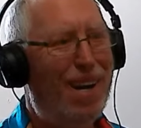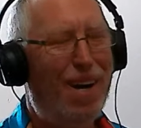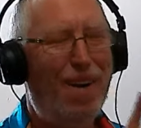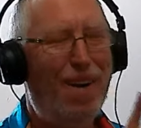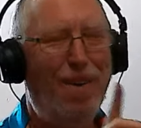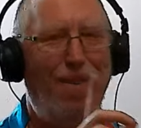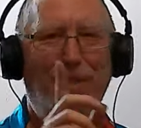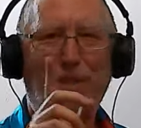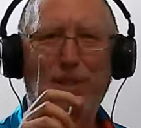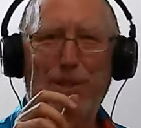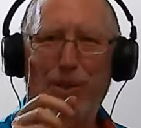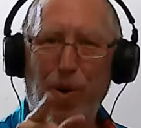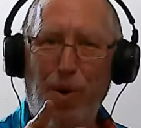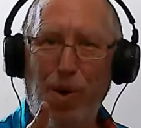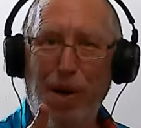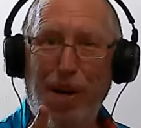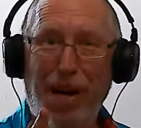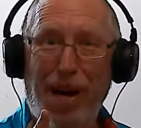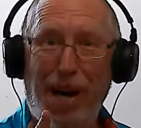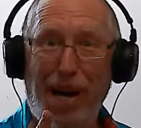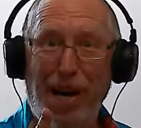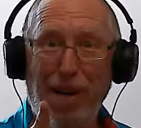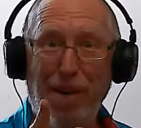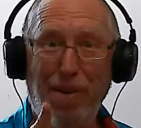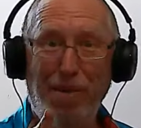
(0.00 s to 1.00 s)
Oh, sorry,
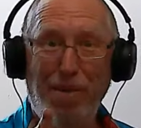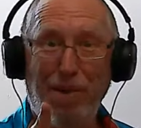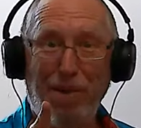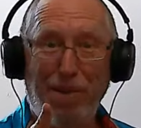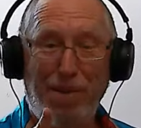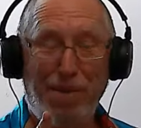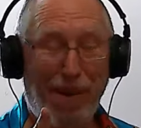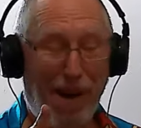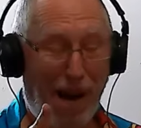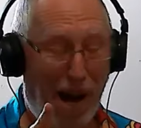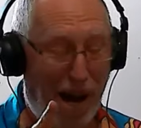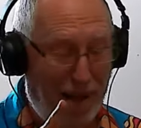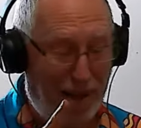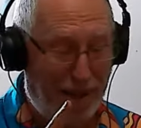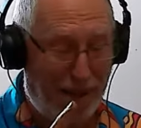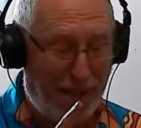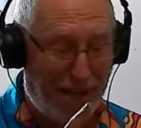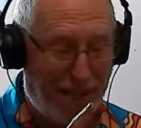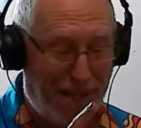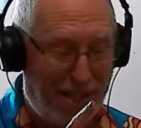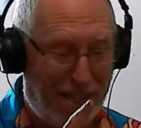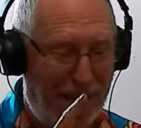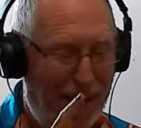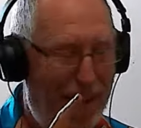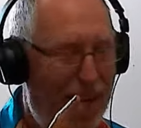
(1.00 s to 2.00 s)
I almost forgot
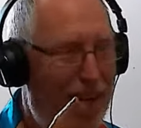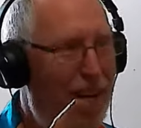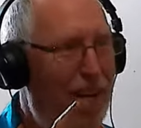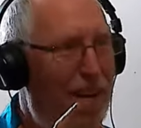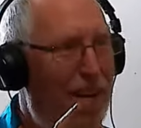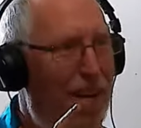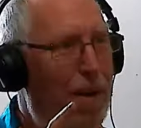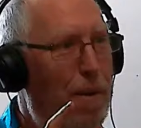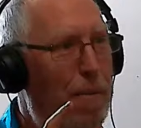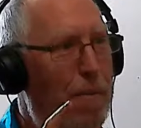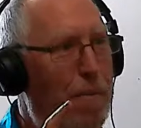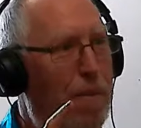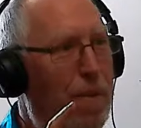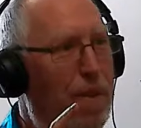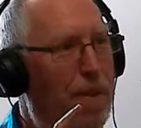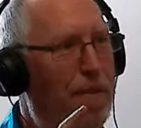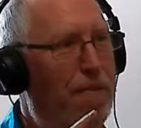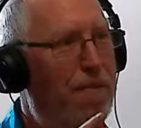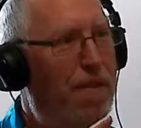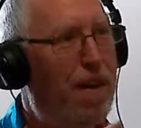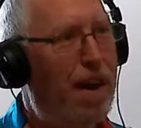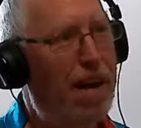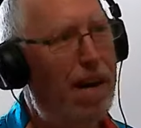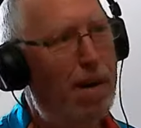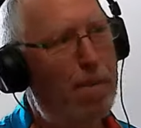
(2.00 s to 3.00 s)
this. The
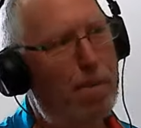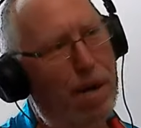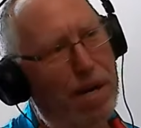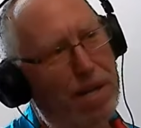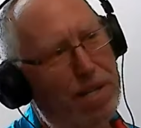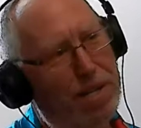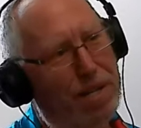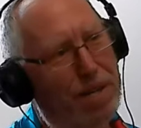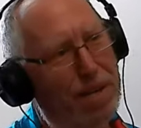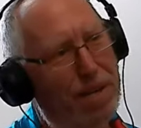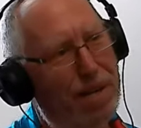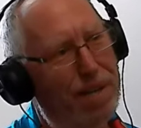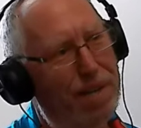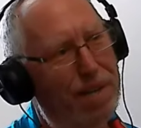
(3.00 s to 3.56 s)
fire muster.